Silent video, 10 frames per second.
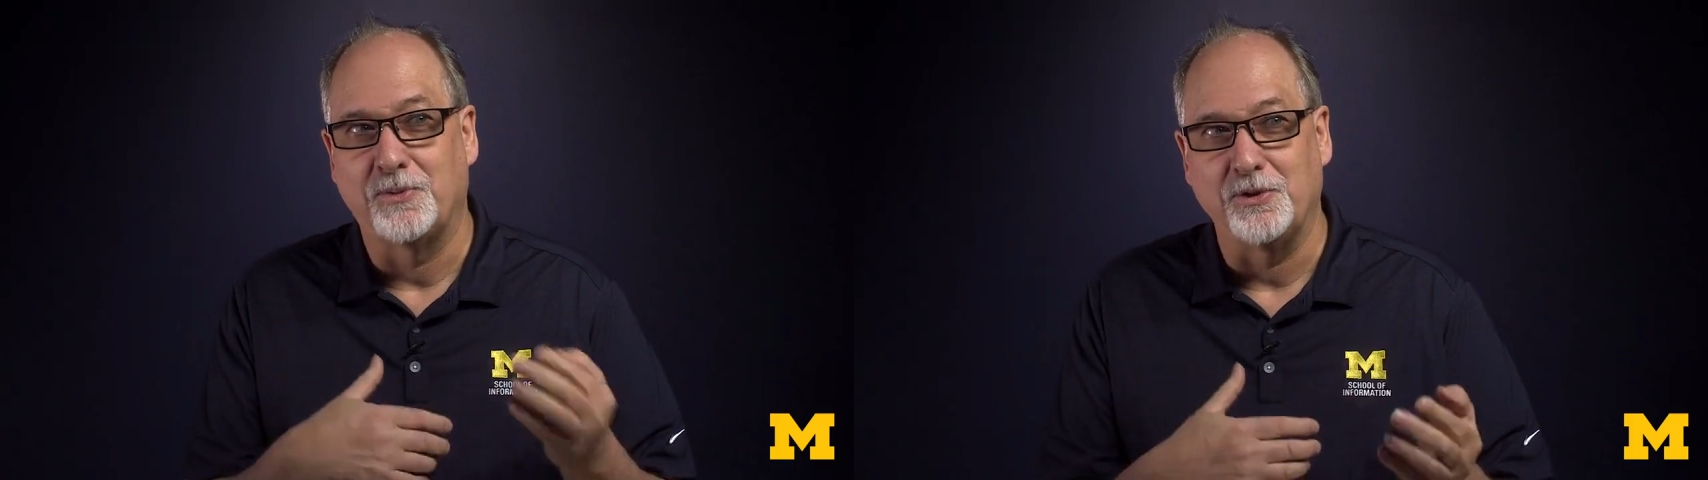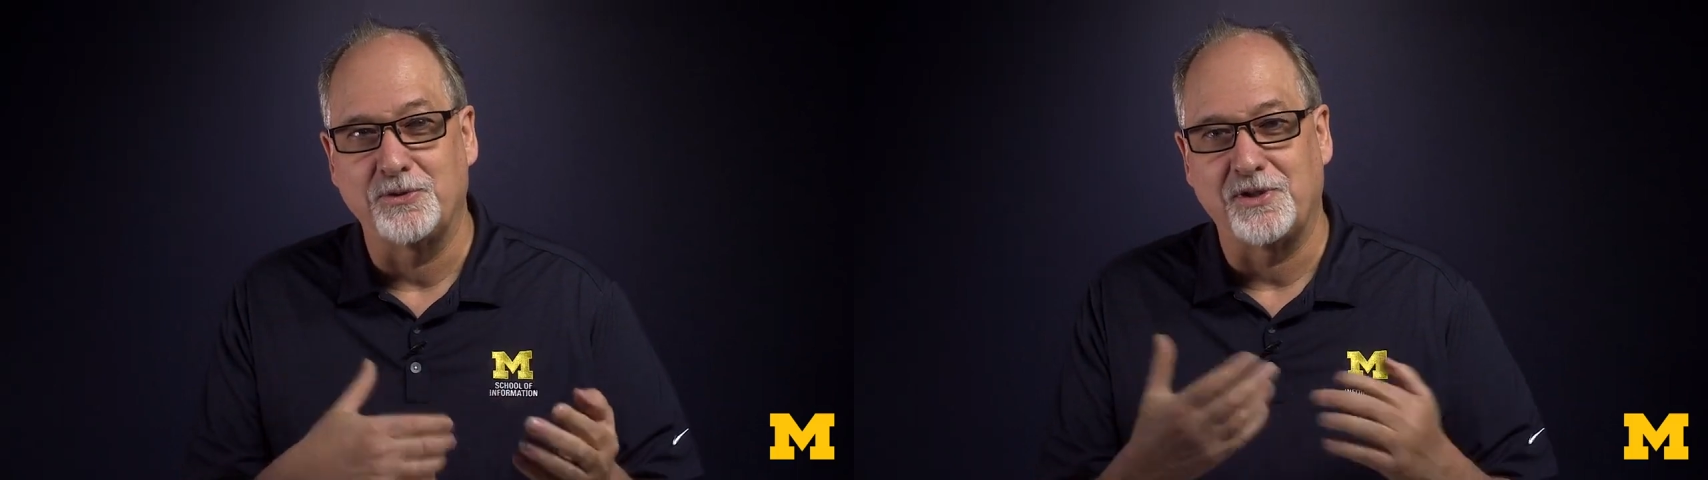
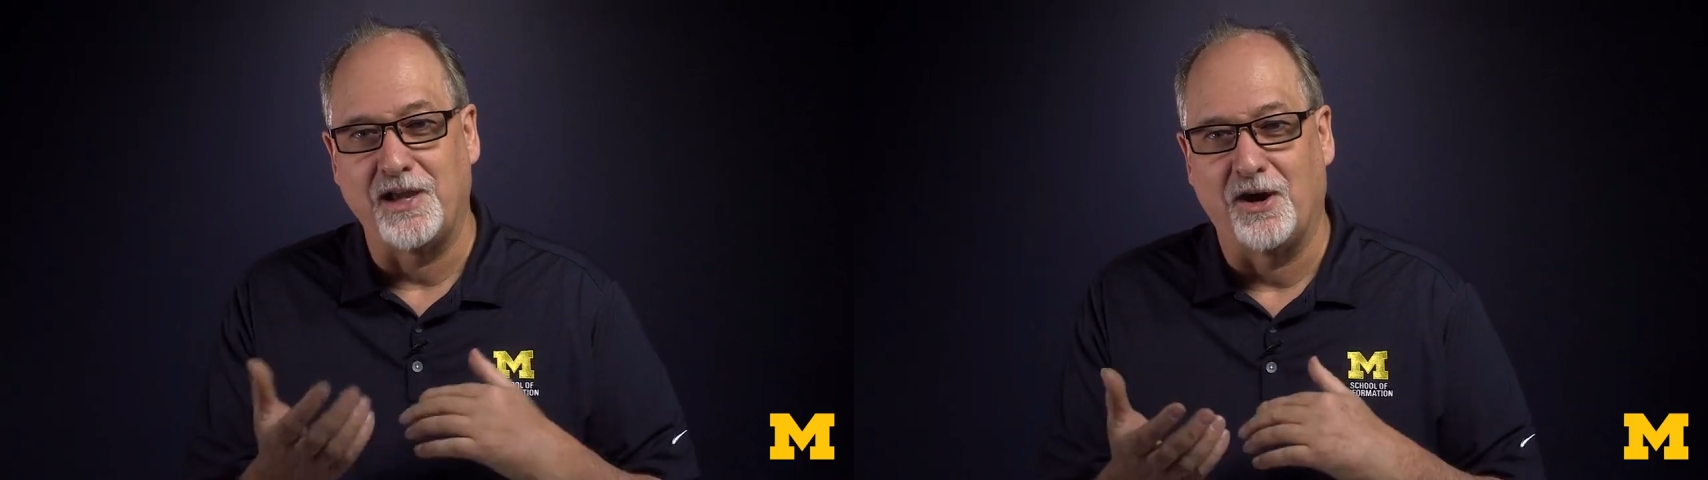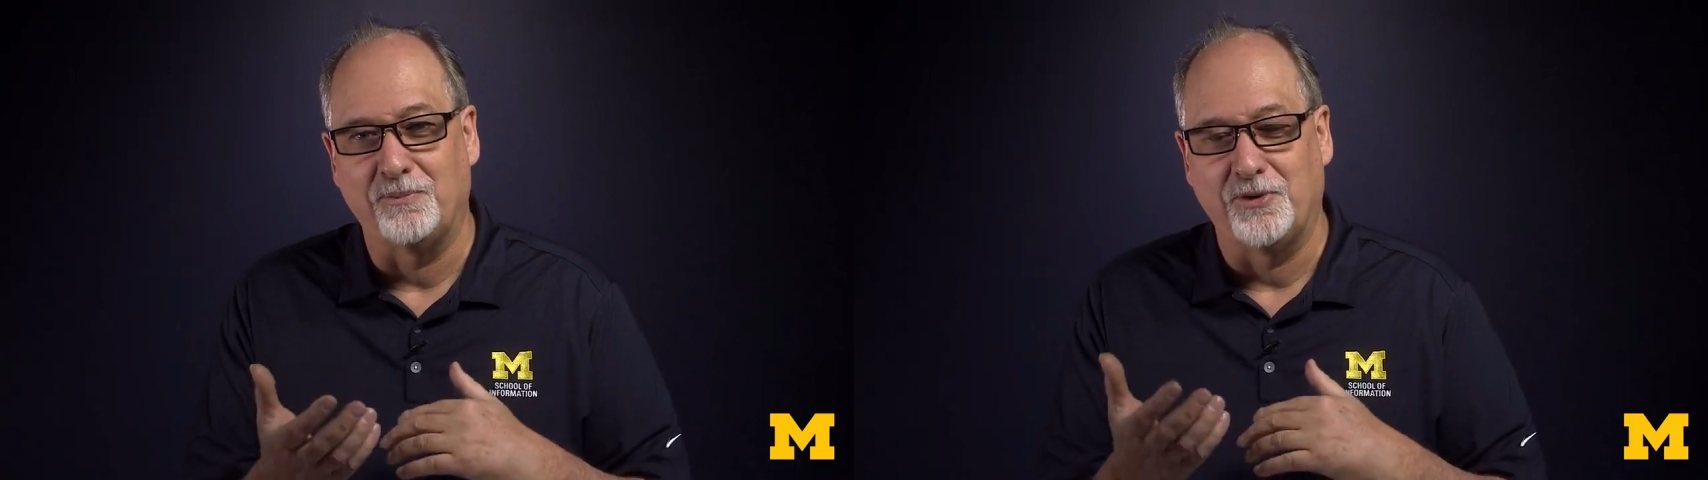produce
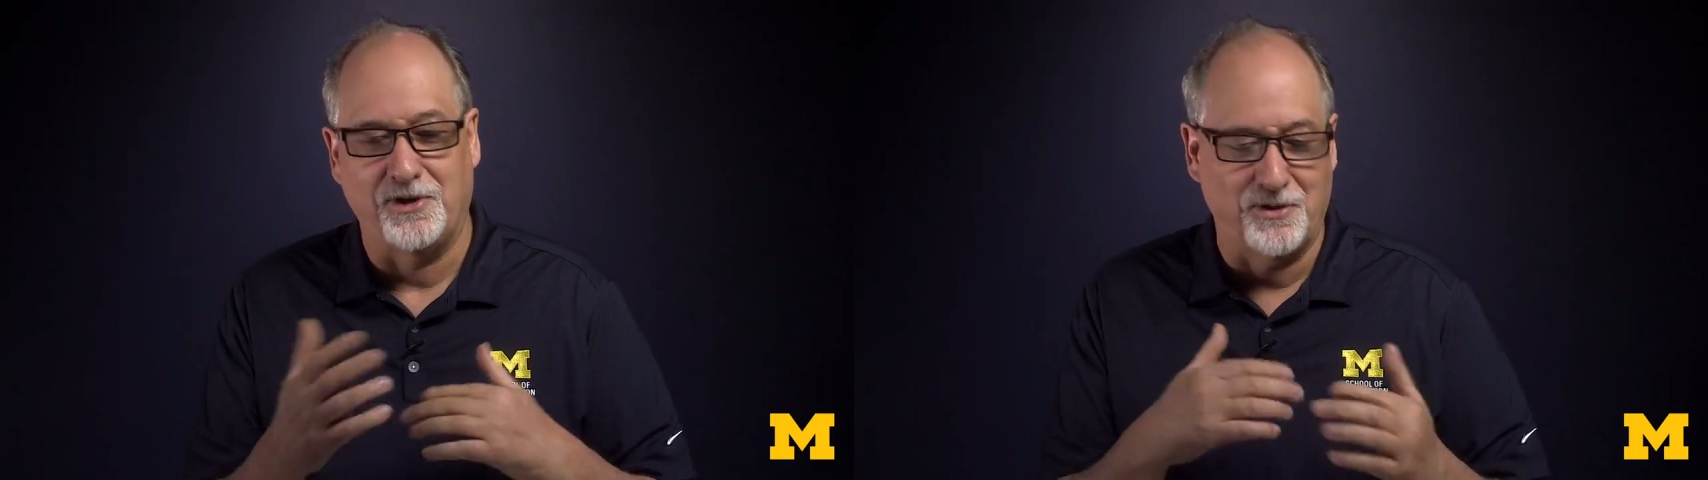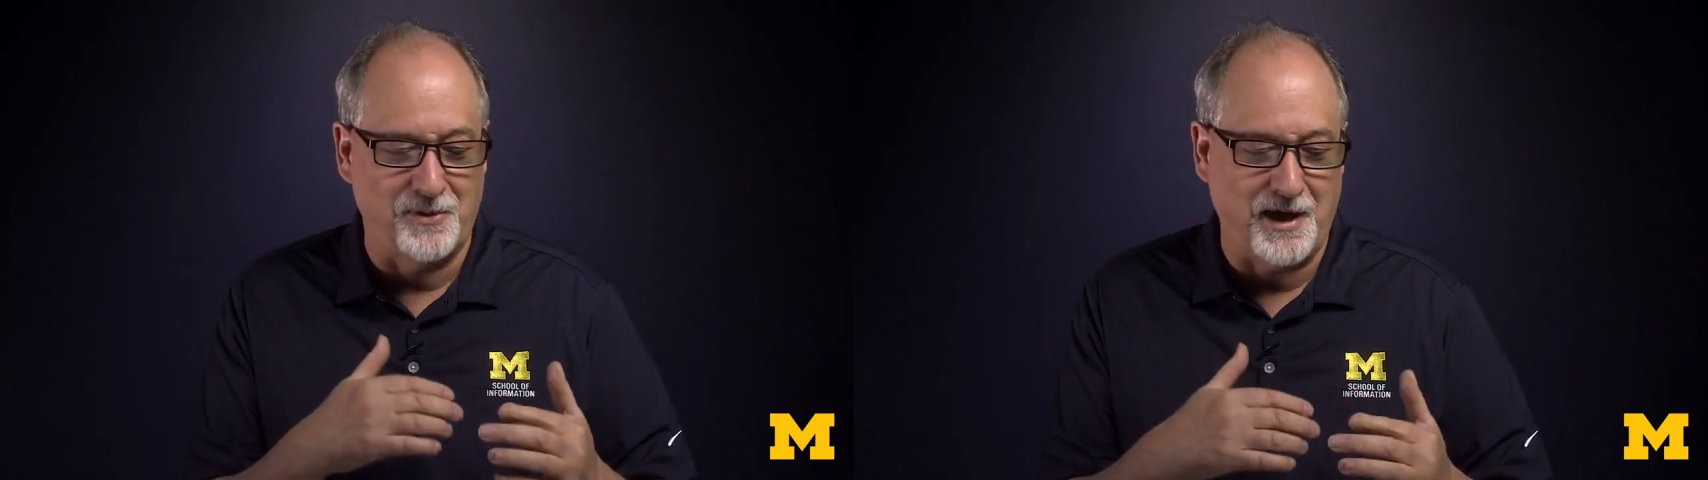the
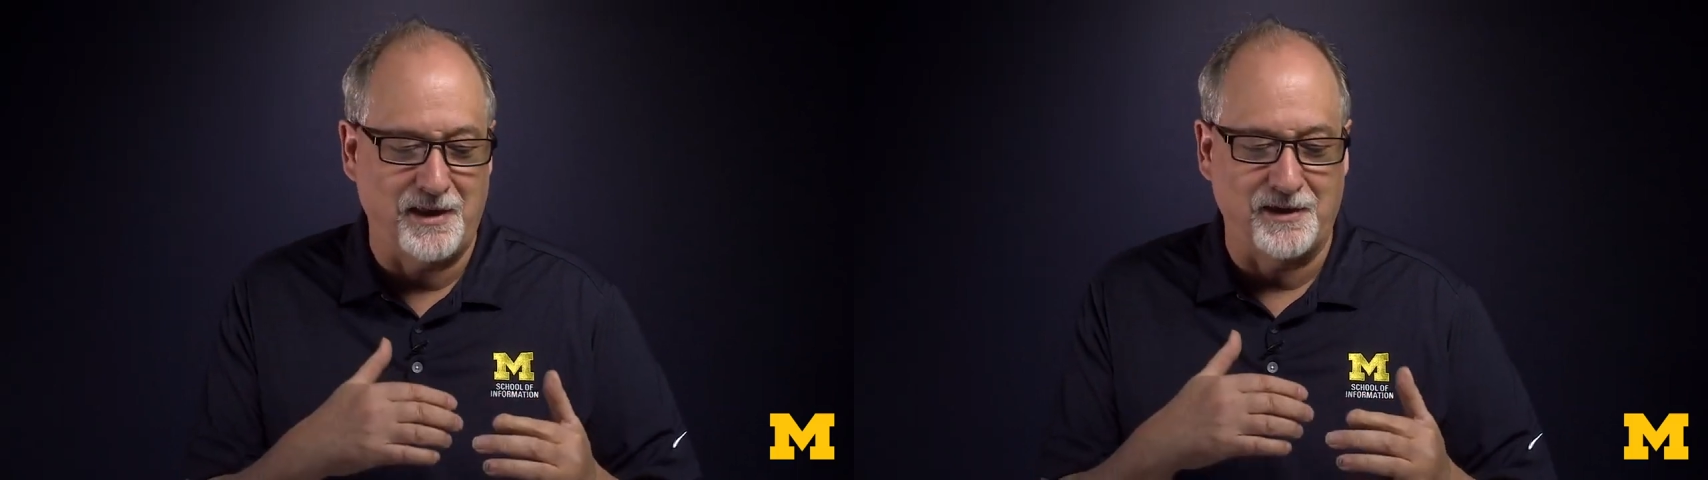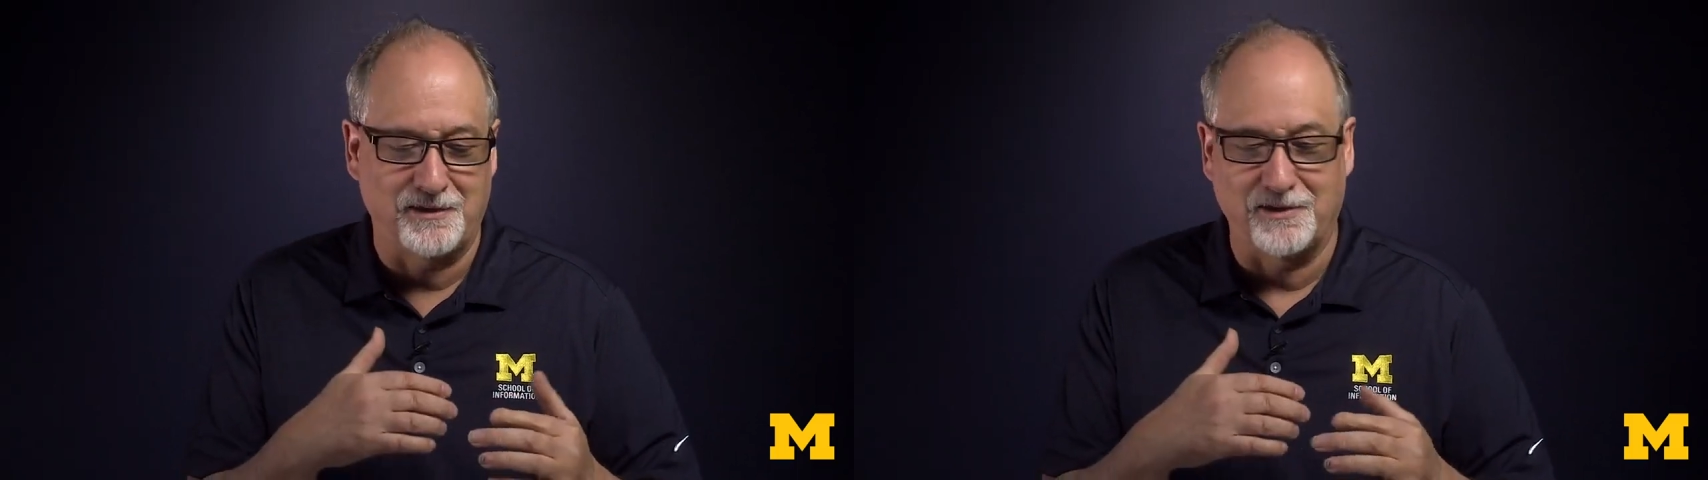output in a
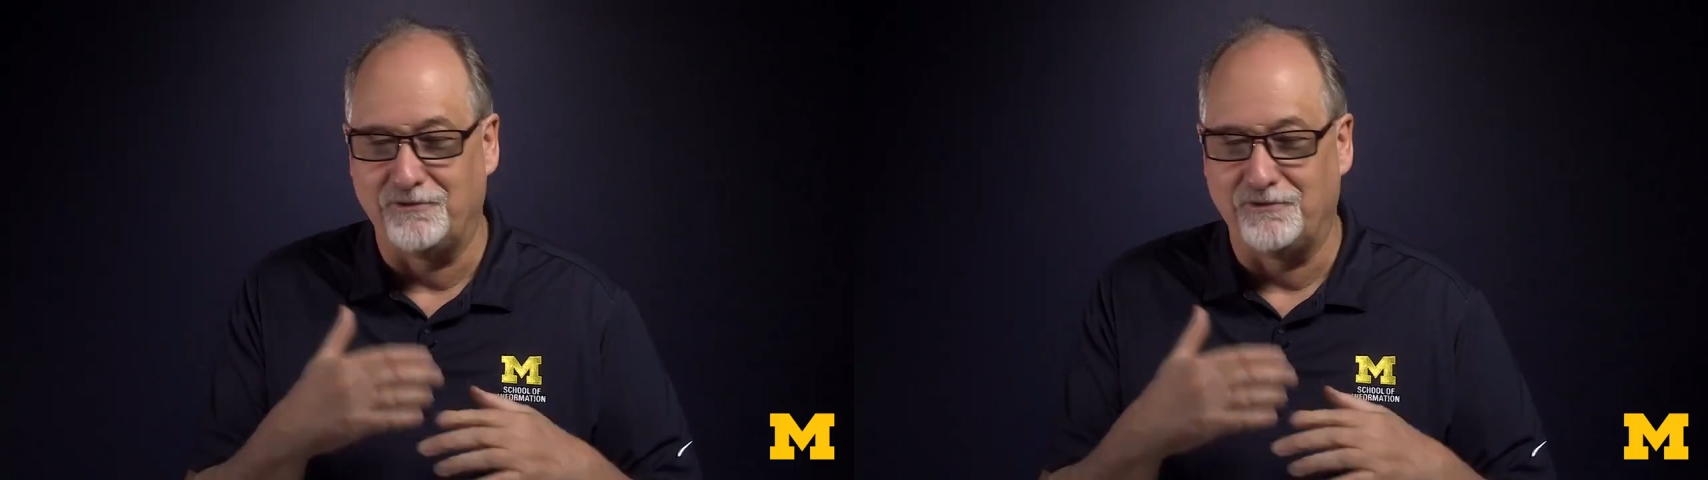way that